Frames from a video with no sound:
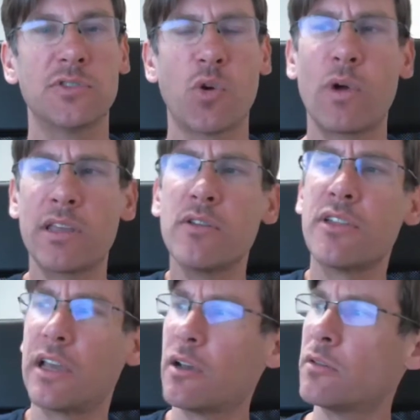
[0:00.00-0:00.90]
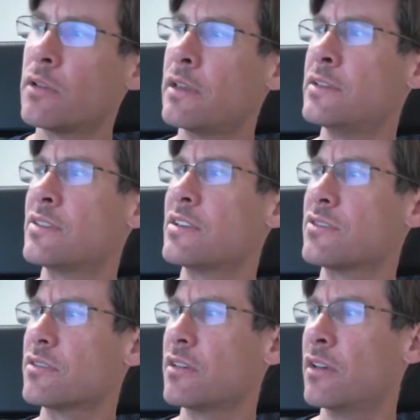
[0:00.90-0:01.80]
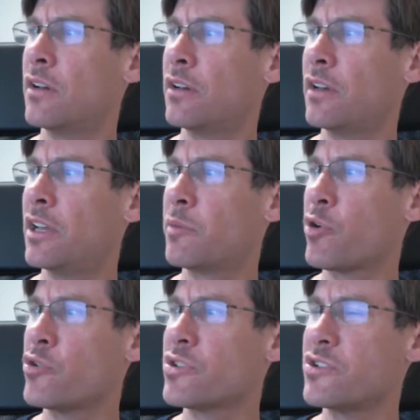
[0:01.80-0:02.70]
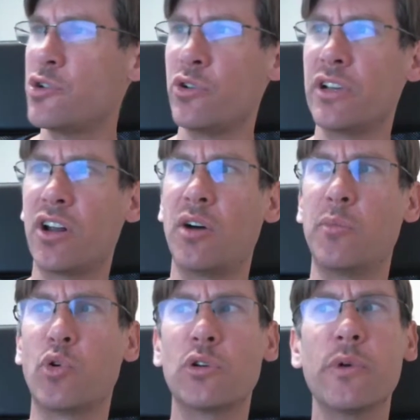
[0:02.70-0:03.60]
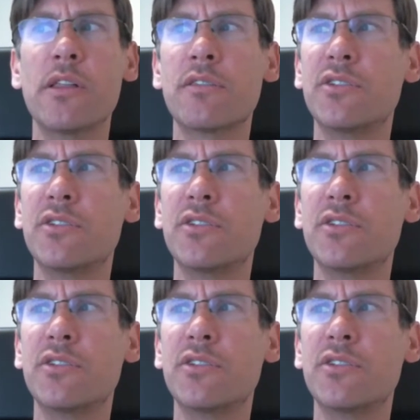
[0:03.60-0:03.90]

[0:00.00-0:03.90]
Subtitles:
So what do you think? Is this an approach that you can get on board with?